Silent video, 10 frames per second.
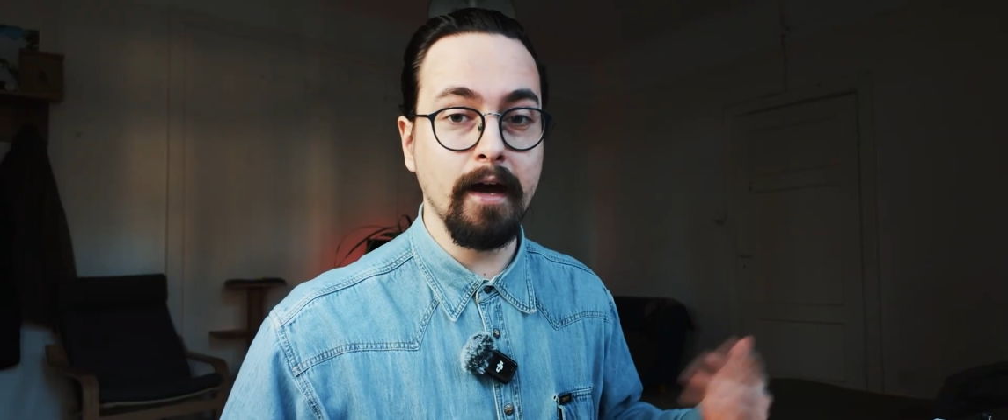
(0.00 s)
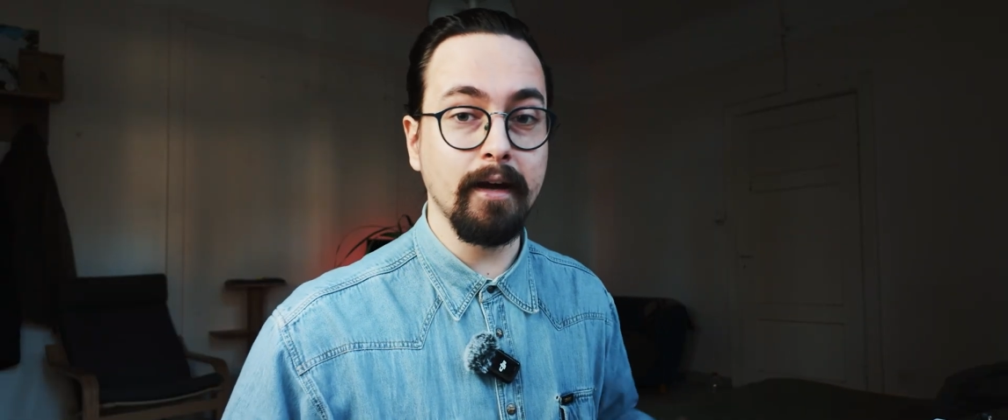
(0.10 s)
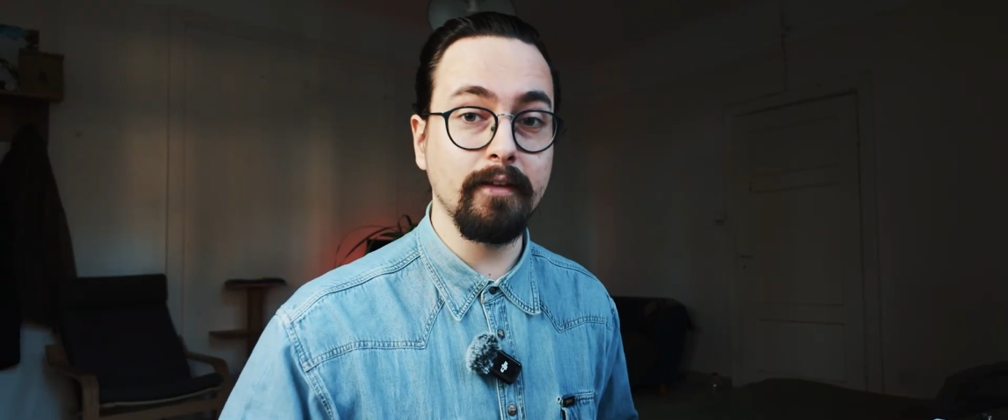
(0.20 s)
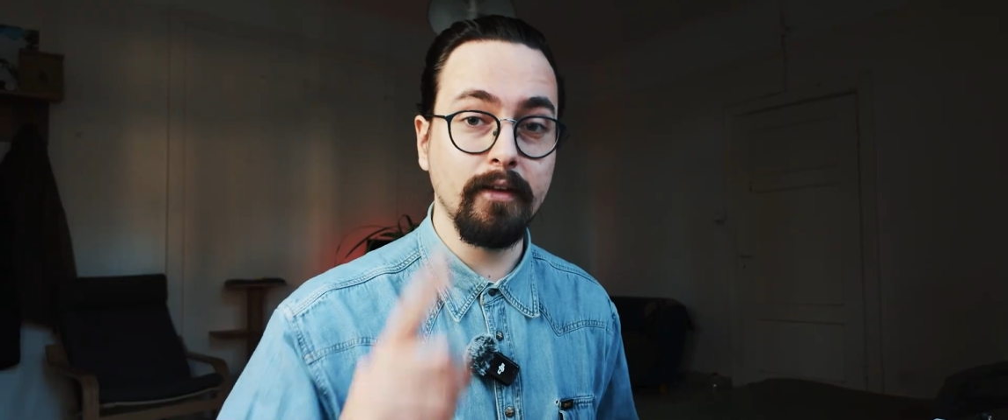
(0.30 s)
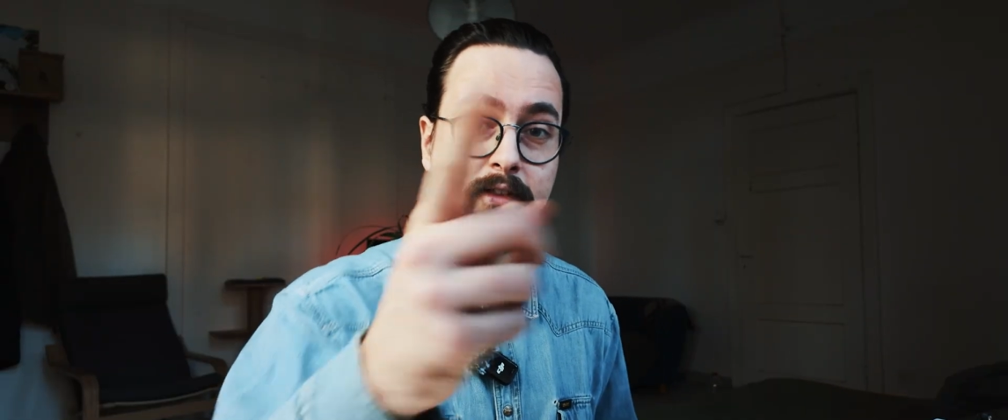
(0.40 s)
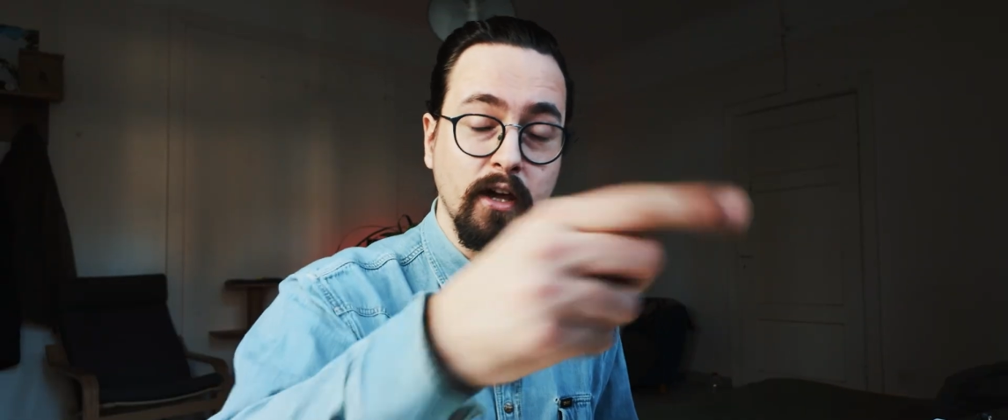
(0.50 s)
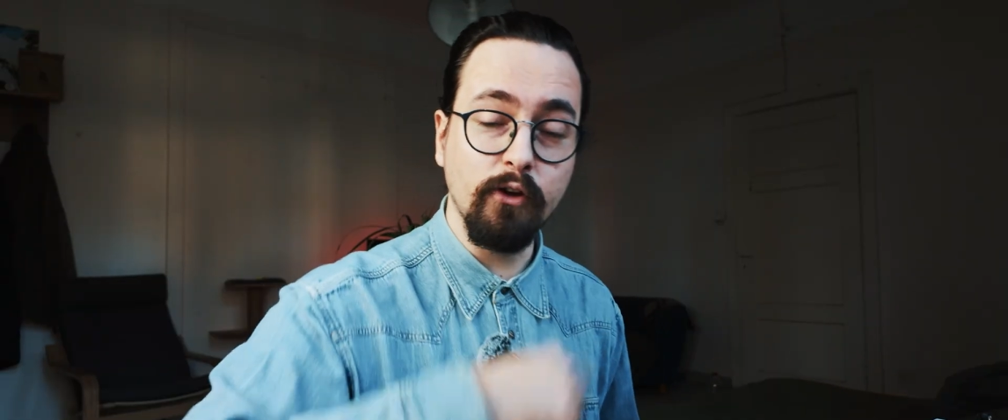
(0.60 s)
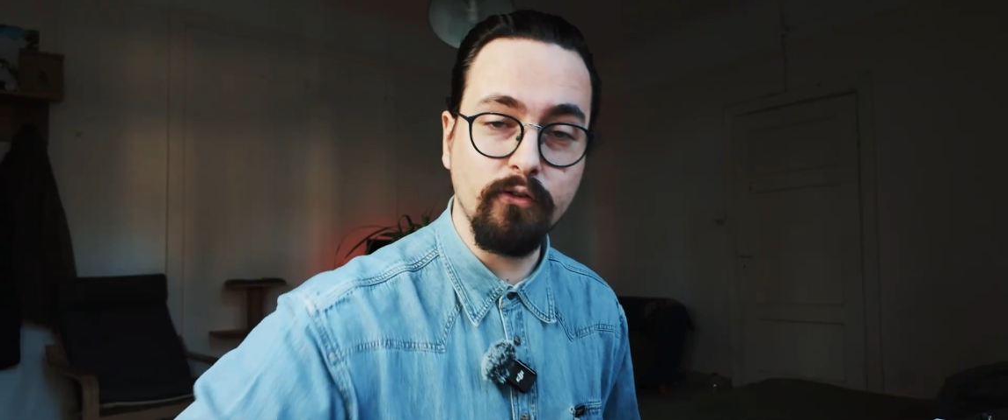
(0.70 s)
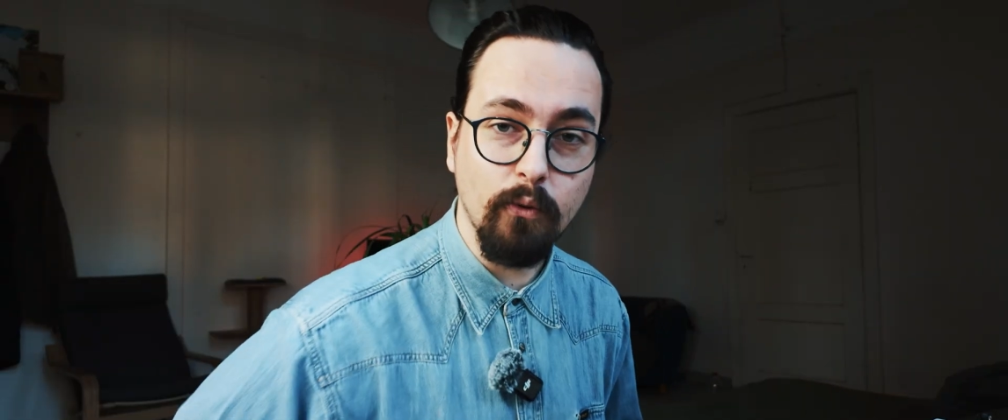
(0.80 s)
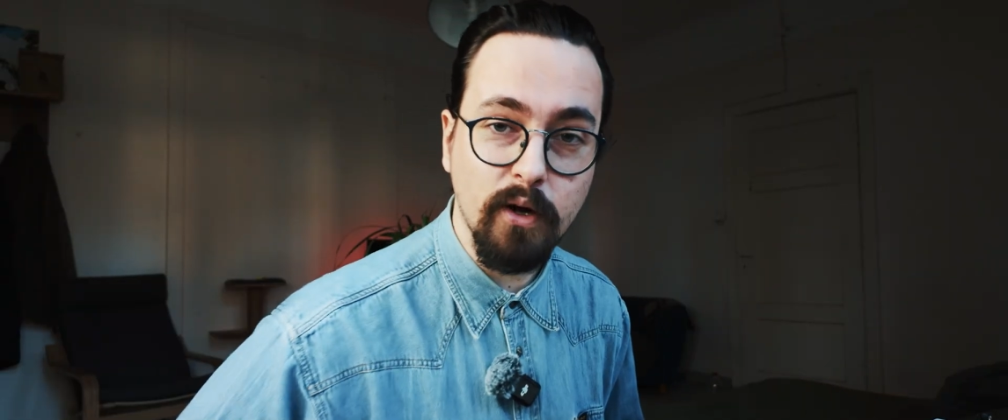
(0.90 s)
and
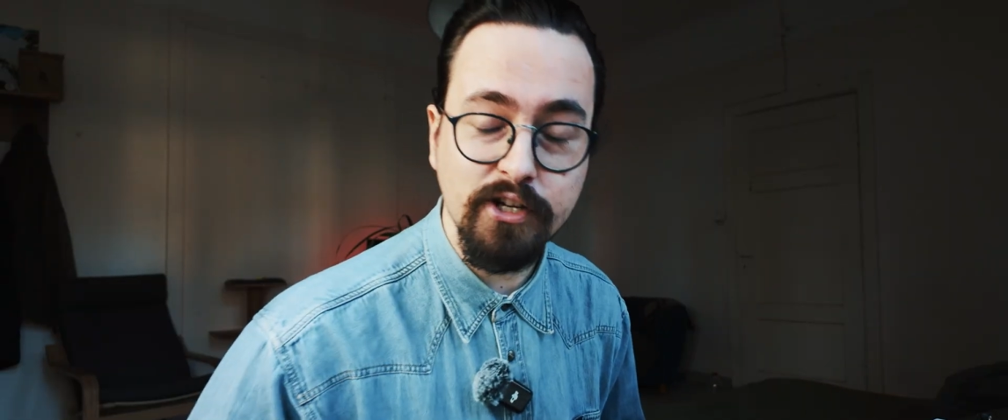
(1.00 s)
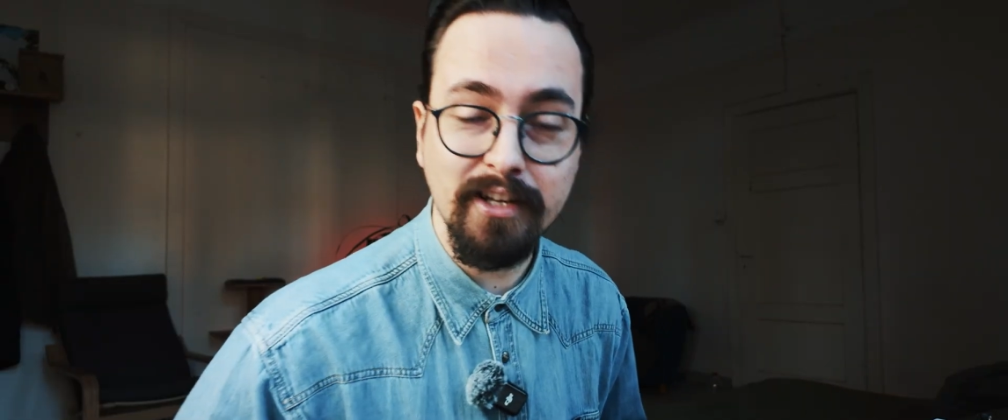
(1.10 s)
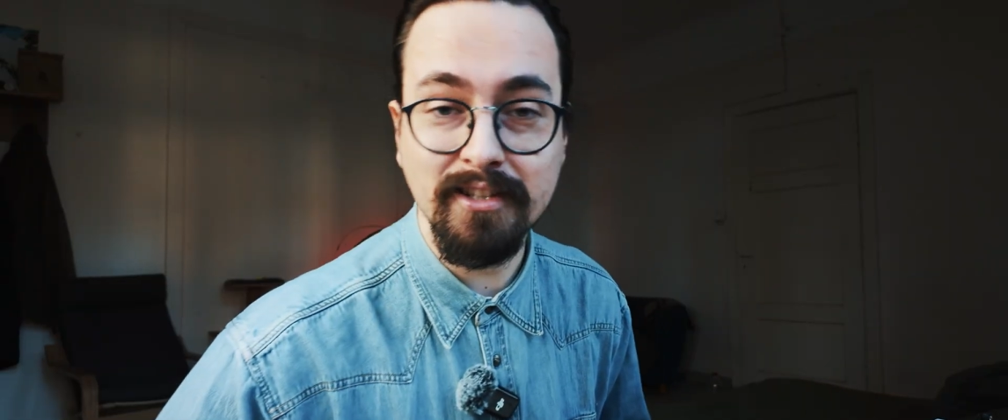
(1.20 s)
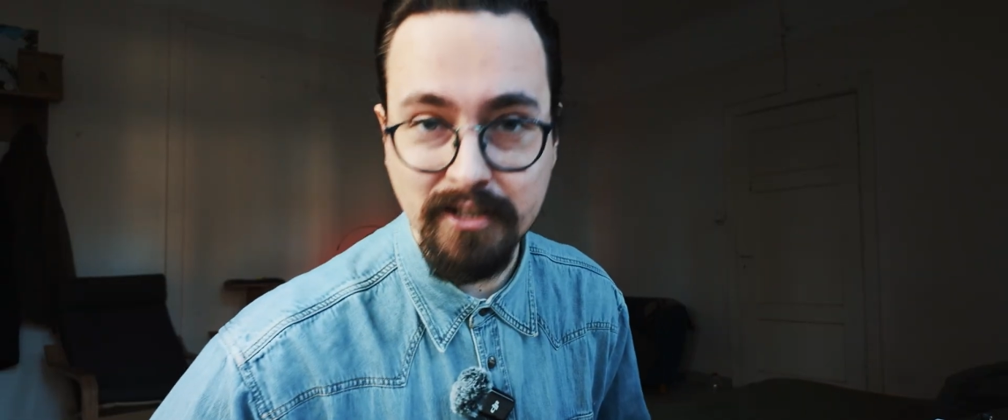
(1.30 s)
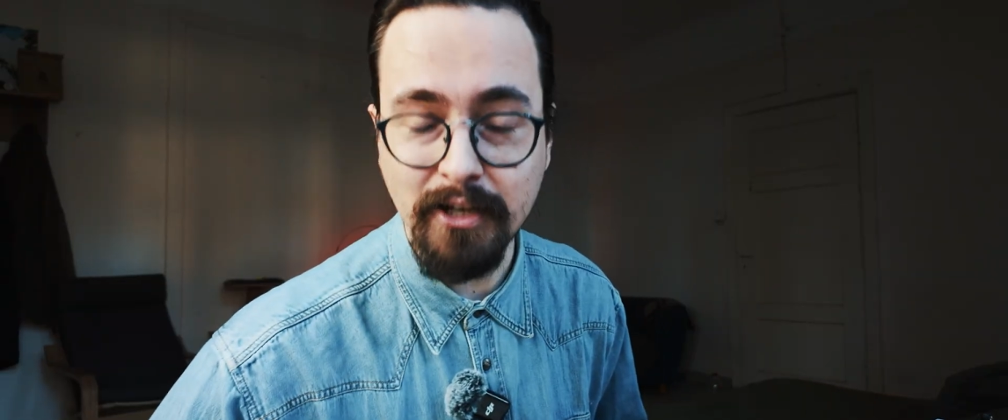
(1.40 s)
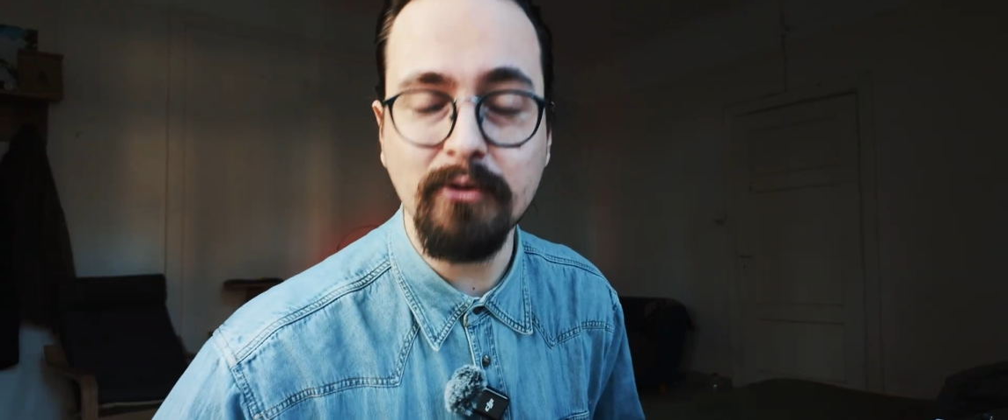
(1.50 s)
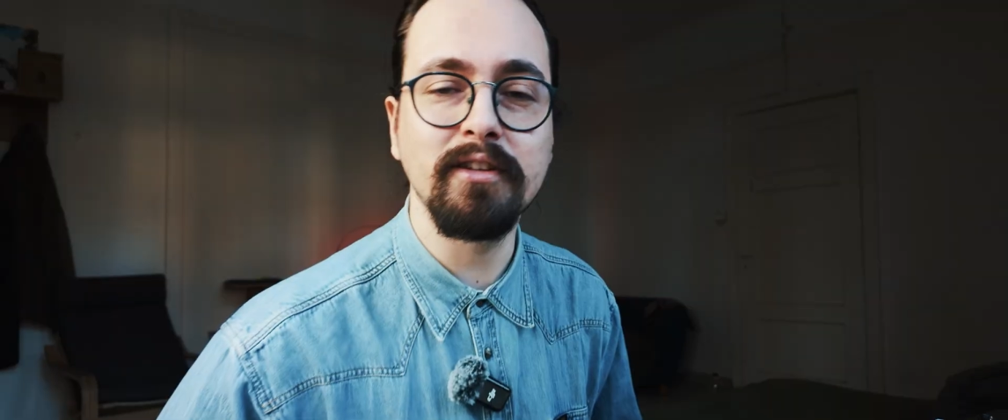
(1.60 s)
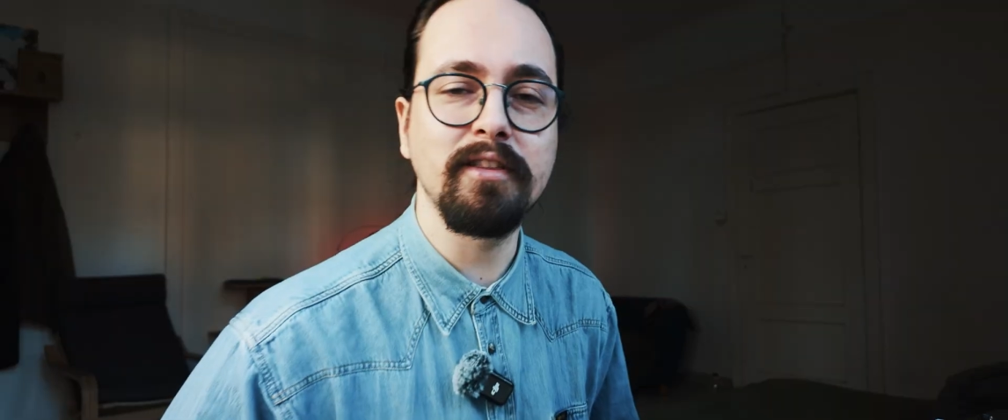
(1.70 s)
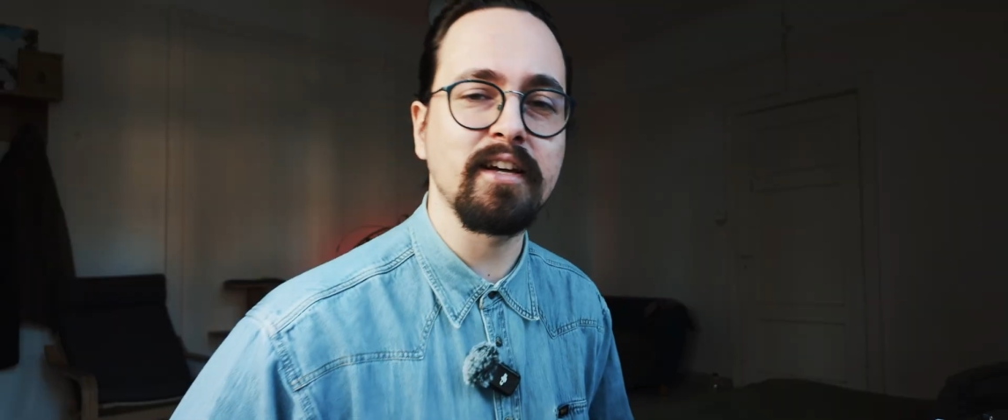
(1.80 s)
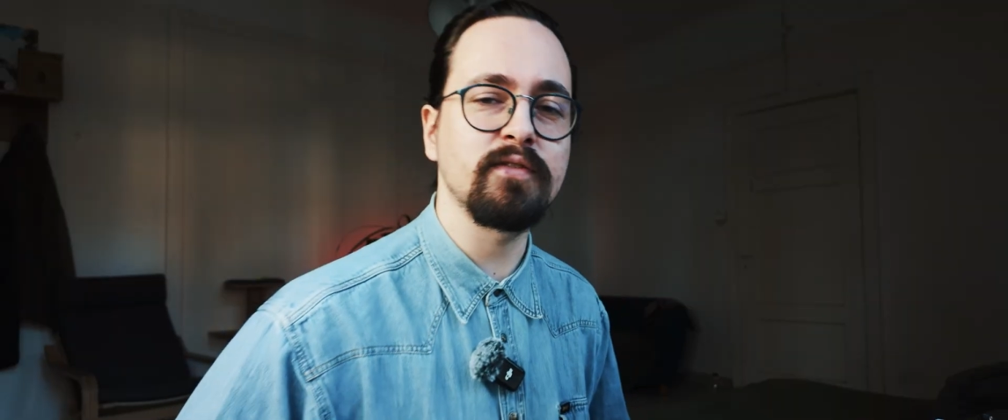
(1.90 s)
thank you for watching, and see
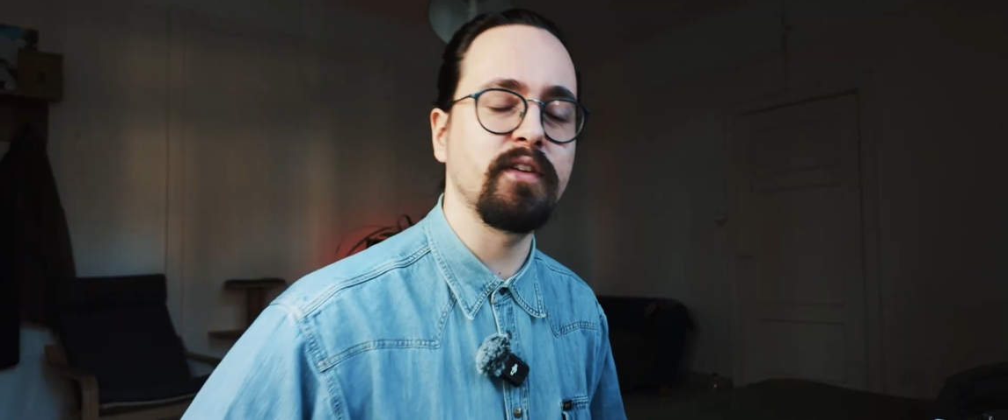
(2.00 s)
you in the